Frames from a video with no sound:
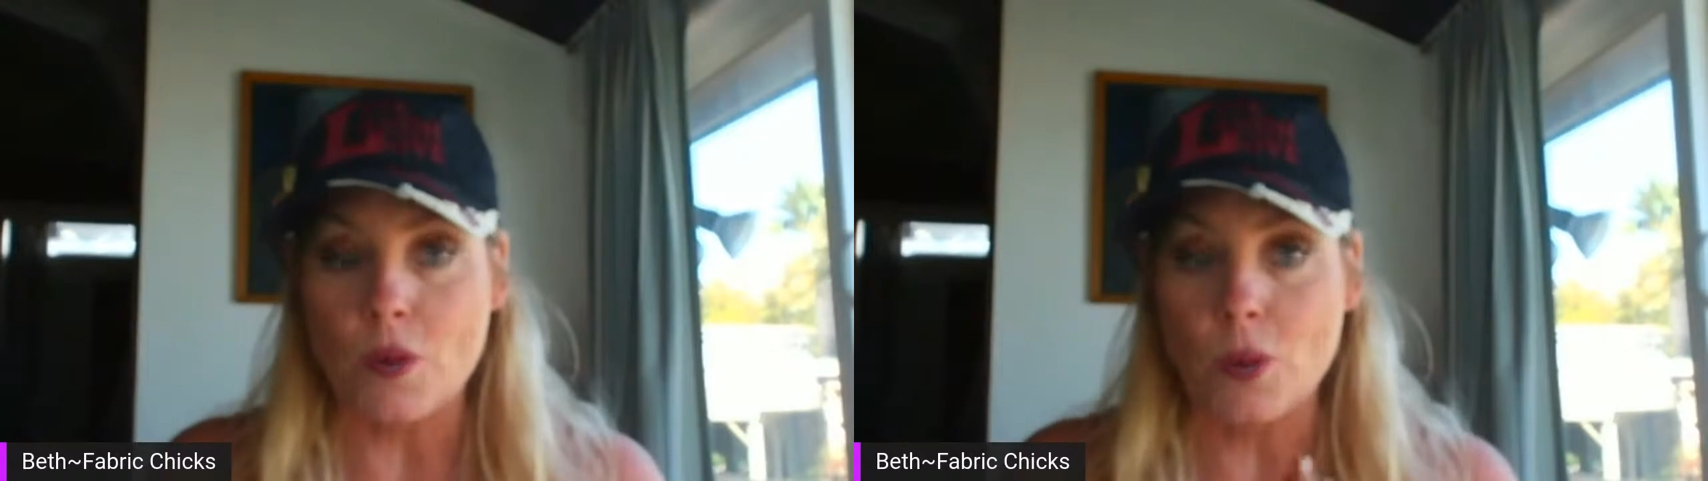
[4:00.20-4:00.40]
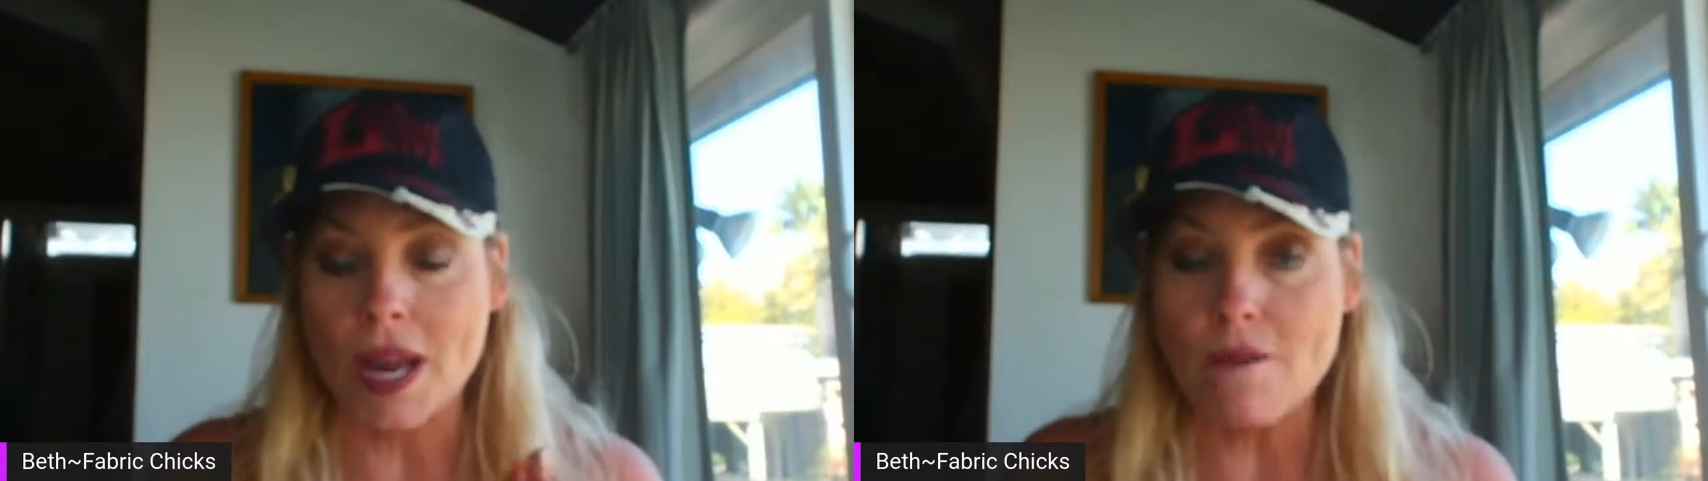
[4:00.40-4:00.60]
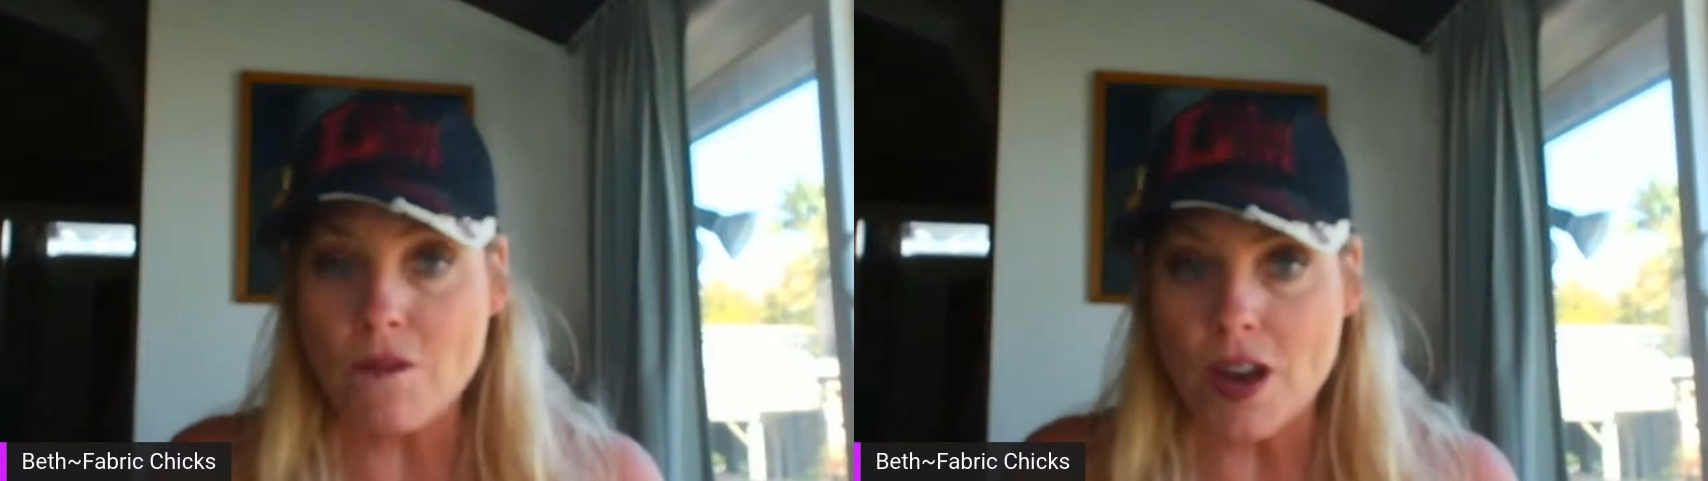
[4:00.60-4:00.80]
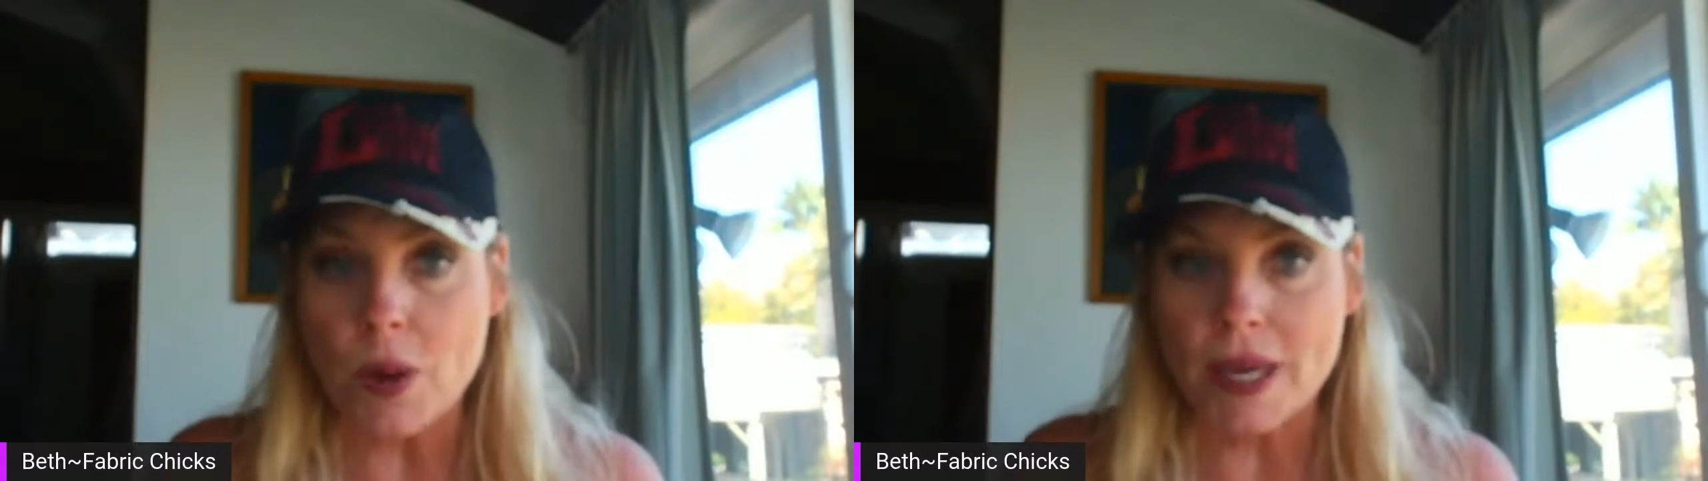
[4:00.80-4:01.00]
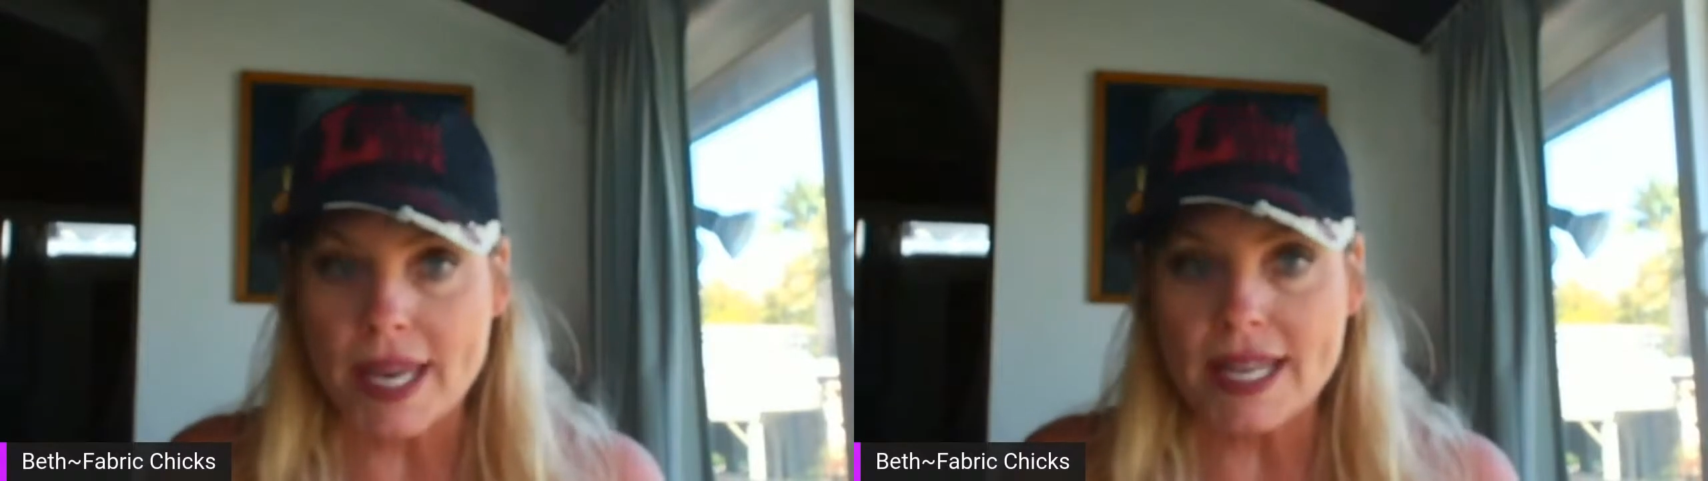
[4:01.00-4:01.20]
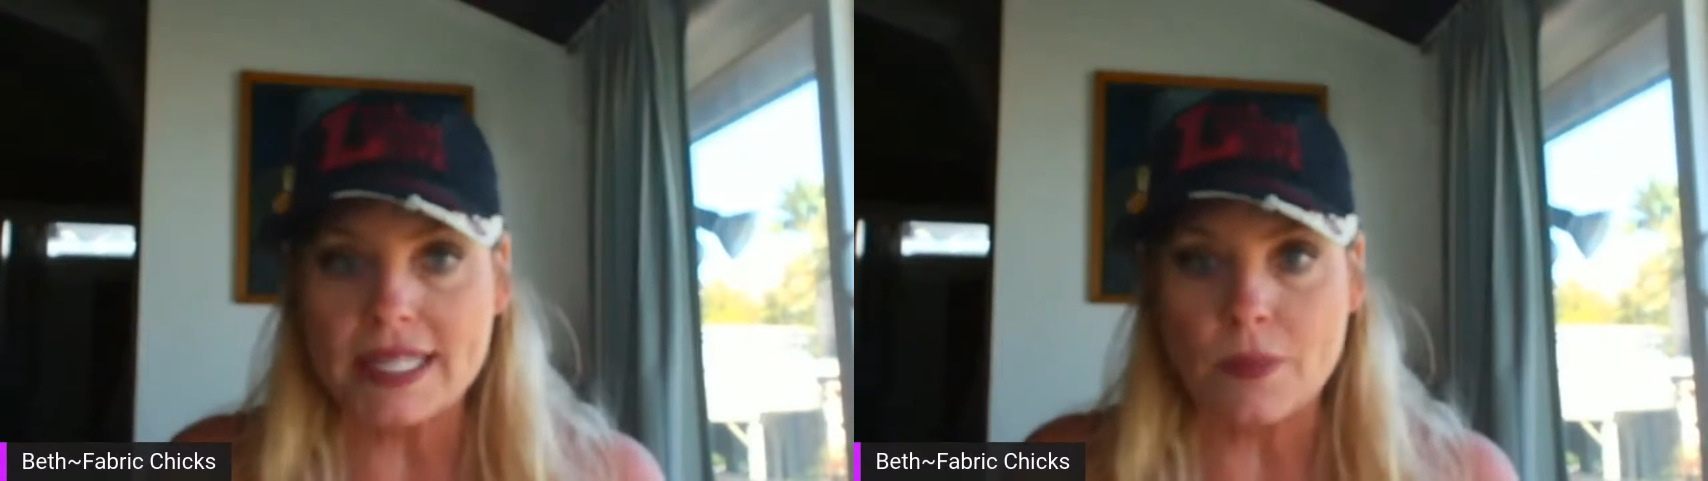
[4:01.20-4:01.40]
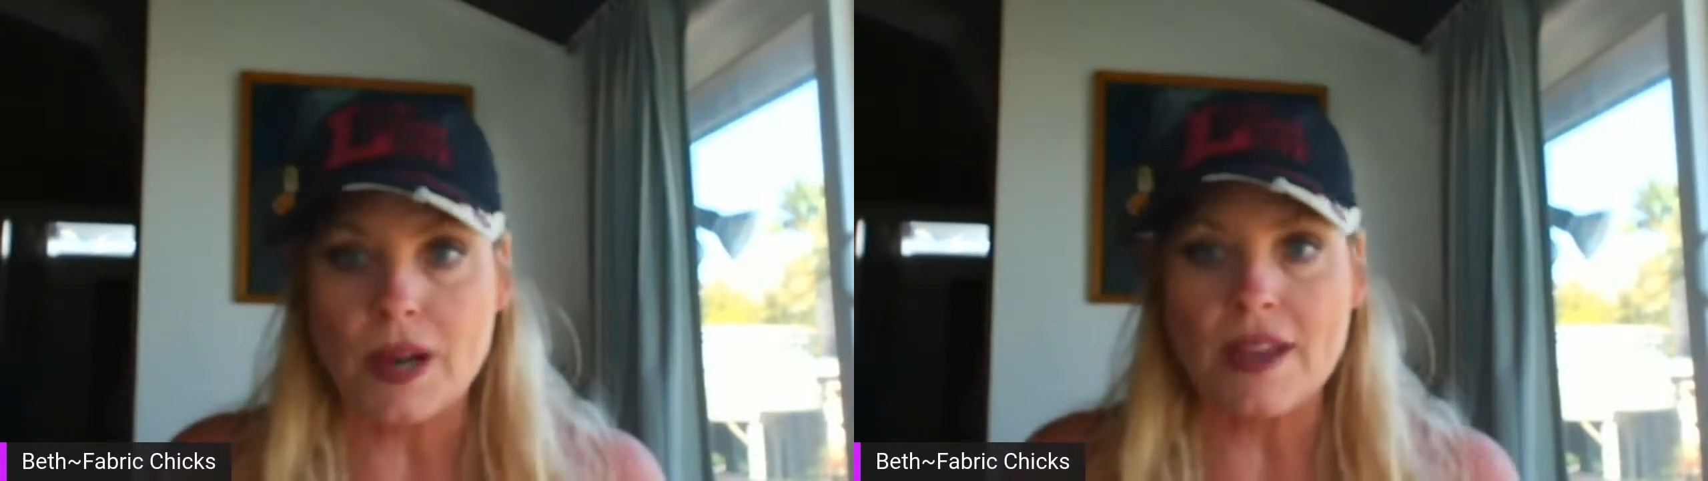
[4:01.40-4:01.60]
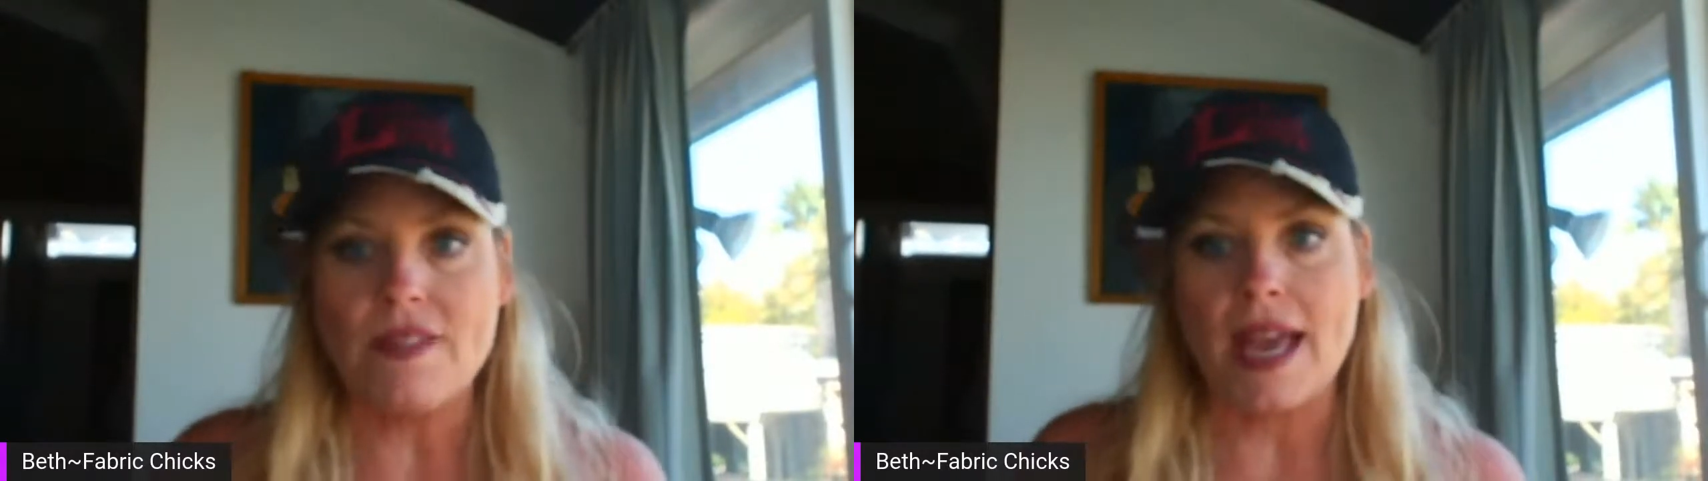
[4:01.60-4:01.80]
of refocus and
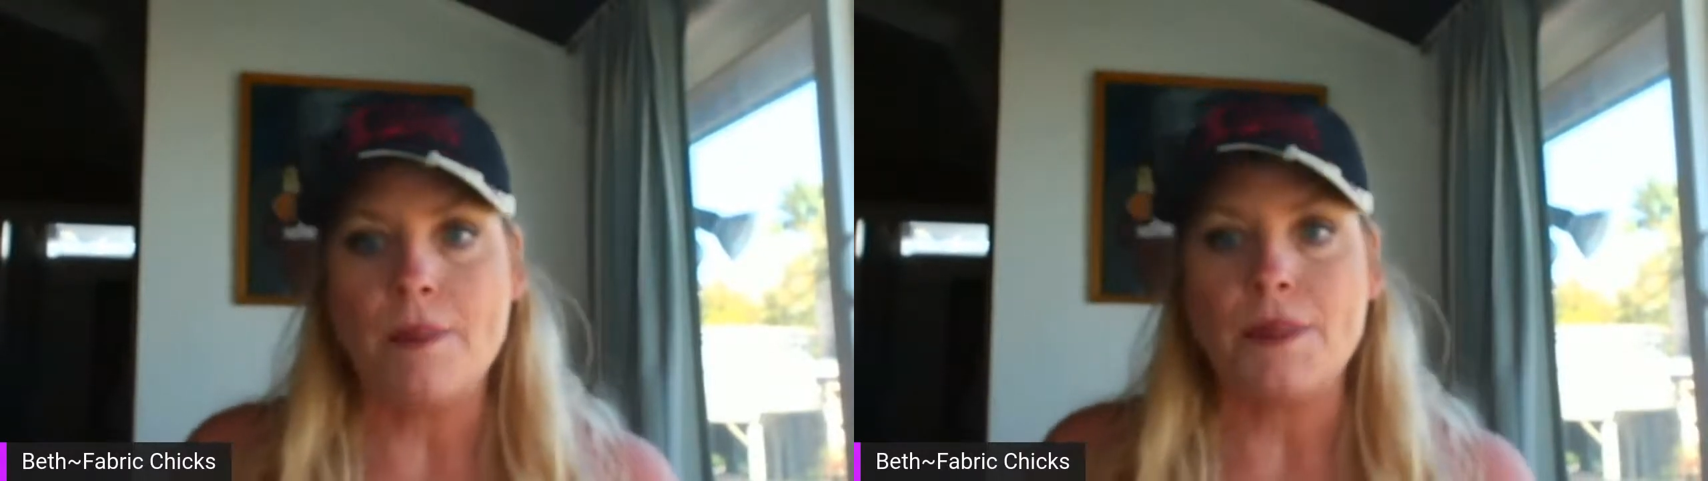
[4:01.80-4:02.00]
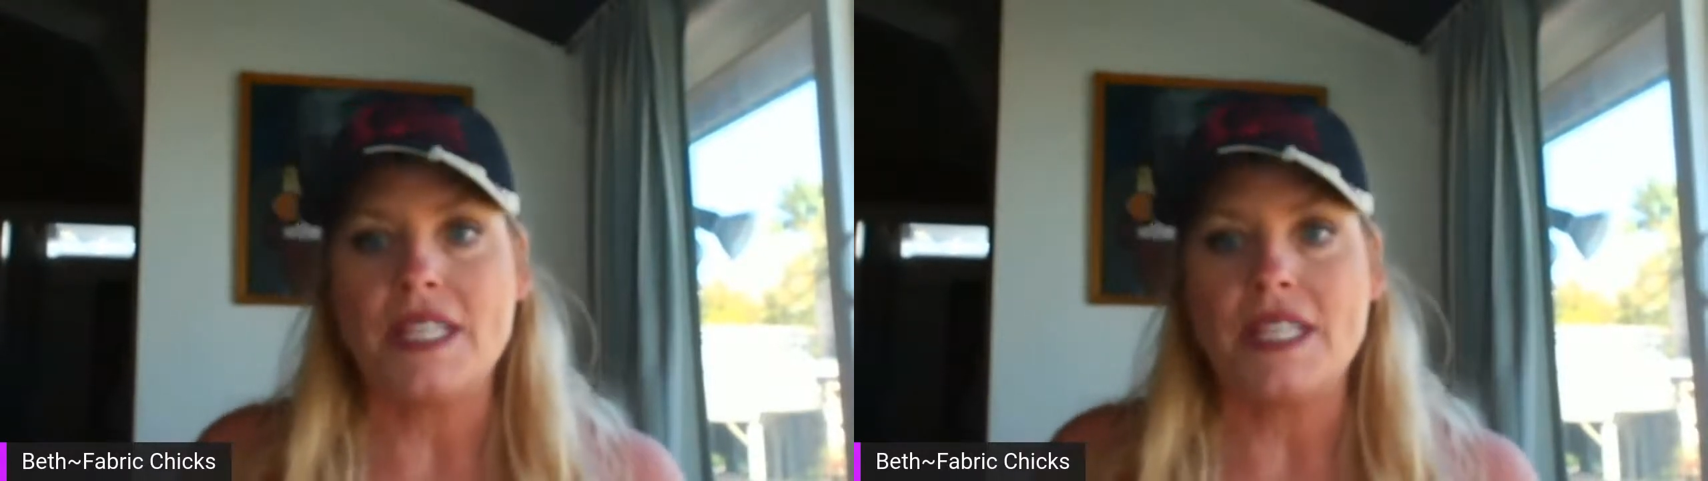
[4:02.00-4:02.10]
revamp